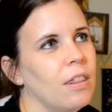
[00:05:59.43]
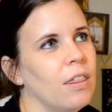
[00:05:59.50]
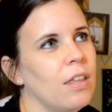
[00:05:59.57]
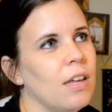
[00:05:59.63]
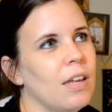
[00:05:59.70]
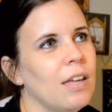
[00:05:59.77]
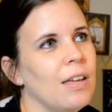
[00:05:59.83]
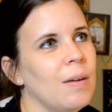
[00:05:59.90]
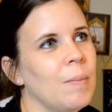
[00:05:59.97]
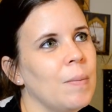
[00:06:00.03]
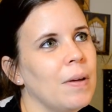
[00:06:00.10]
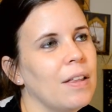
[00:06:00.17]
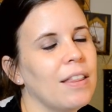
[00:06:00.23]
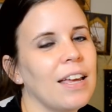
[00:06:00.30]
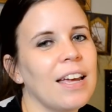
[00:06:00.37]

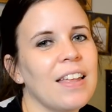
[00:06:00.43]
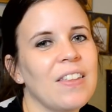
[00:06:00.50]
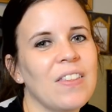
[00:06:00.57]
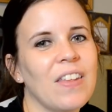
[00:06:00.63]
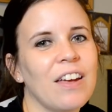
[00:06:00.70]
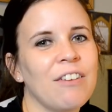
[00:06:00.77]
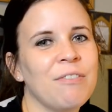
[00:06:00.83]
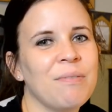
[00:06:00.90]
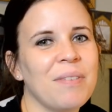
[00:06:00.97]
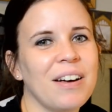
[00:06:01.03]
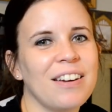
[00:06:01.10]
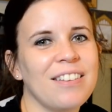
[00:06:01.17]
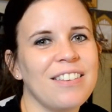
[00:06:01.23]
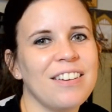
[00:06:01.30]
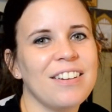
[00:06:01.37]
them like I love
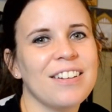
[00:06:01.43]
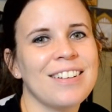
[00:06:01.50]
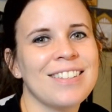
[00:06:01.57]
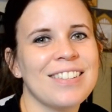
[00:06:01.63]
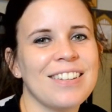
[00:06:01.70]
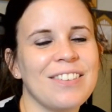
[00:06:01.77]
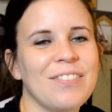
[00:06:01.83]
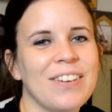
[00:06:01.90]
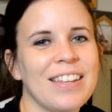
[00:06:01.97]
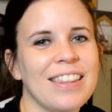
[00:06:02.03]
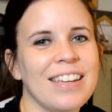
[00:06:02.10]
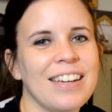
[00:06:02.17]
monologues when